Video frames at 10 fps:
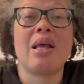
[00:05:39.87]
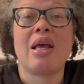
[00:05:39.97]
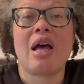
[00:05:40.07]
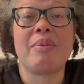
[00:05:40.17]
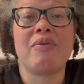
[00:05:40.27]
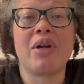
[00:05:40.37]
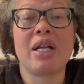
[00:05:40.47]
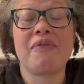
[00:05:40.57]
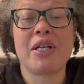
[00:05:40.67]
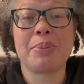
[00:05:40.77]
I've been running
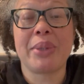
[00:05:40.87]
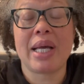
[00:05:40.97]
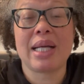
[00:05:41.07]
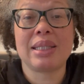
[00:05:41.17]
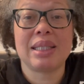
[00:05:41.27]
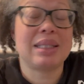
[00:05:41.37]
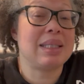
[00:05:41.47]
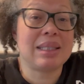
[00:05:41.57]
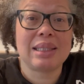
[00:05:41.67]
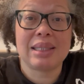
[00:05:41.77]
Facebook ads
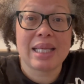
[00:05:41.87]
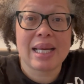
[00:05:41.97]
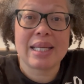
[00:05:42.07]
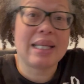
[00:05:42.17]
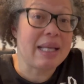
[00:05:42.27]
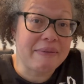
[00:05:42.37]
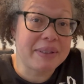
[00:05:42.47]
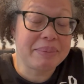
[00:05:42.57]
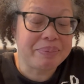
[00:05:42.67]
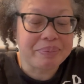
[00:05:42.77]
since day 11.